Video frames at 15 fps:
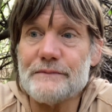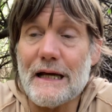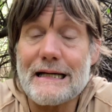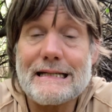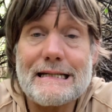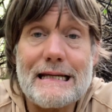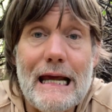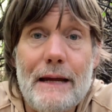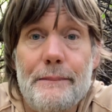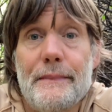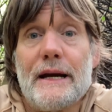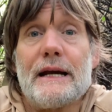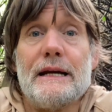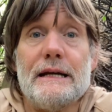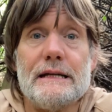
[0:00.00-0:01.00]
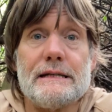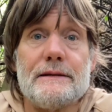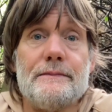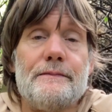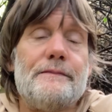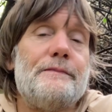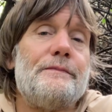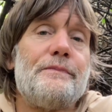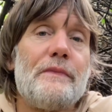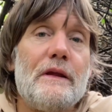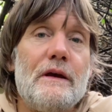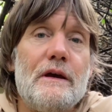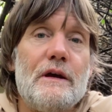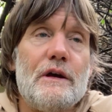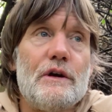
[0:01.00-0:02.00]
escape mechanism.
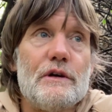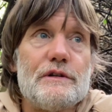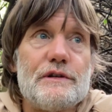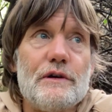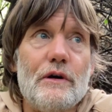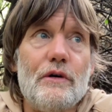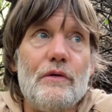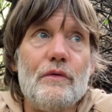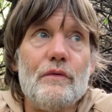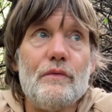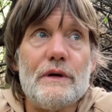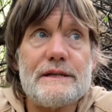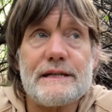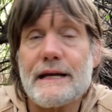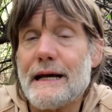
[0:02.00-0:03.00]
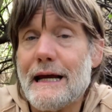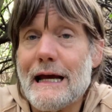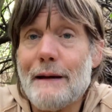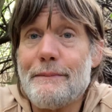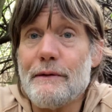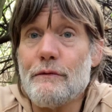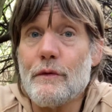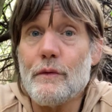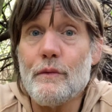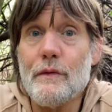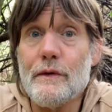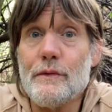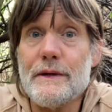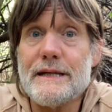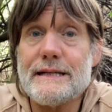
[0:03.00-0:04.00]
So what's going to happen
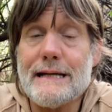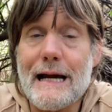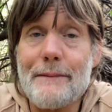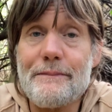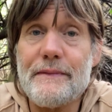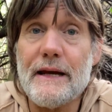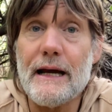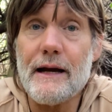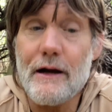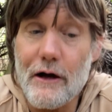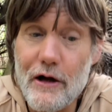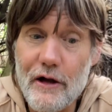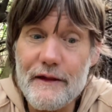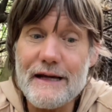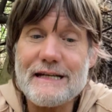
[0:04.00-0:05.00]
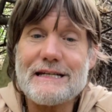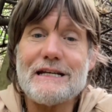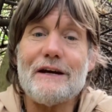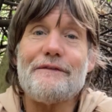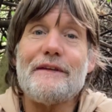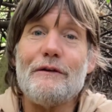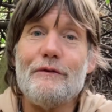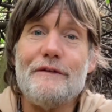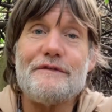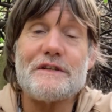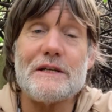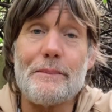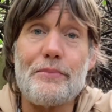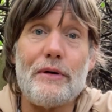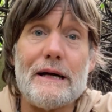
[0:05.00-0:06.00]
when we stop that? All that stuff that we've
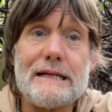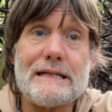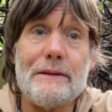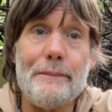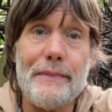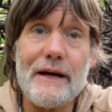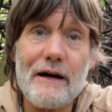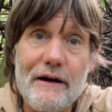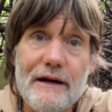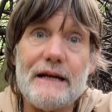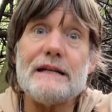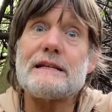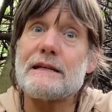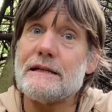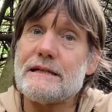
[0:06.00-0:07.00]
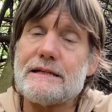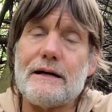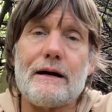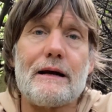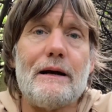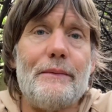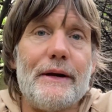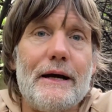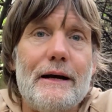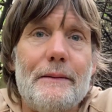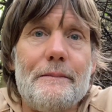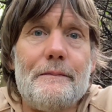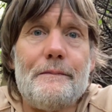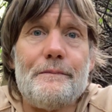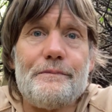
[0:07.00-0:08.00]
suppressed and buried, it's going to start coming
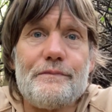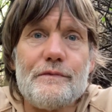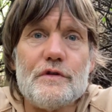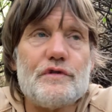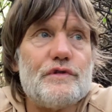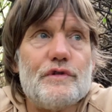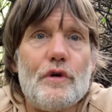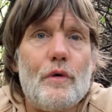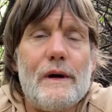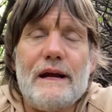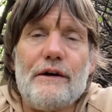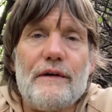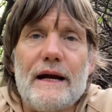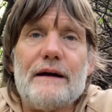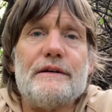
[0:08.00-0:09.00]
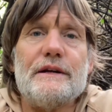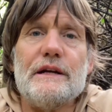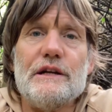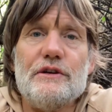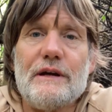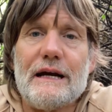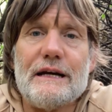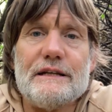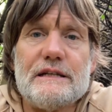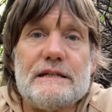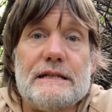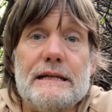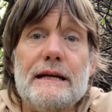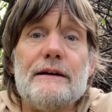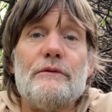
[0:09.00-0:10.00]
up. There's no way around it. You got to
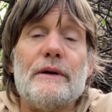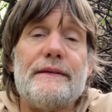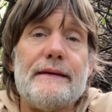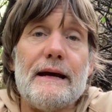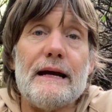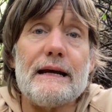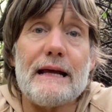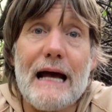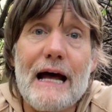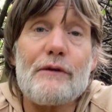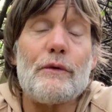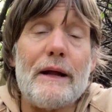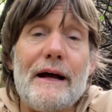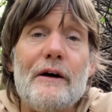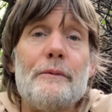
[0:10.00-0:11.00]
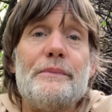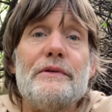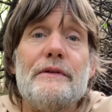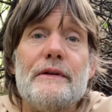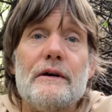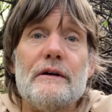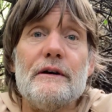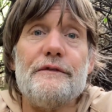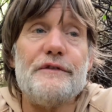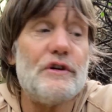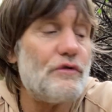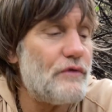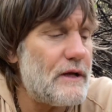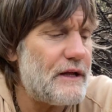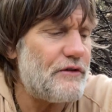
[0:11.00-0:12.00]
just deal with that. God will help you though. If
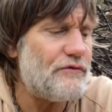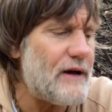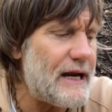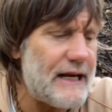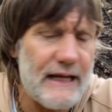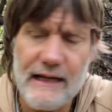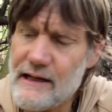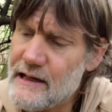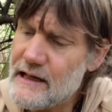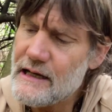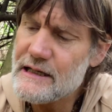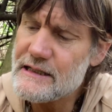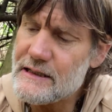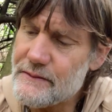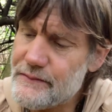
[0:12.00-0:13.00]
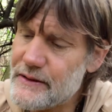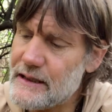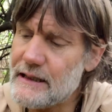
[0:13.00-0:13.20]
you're really ready to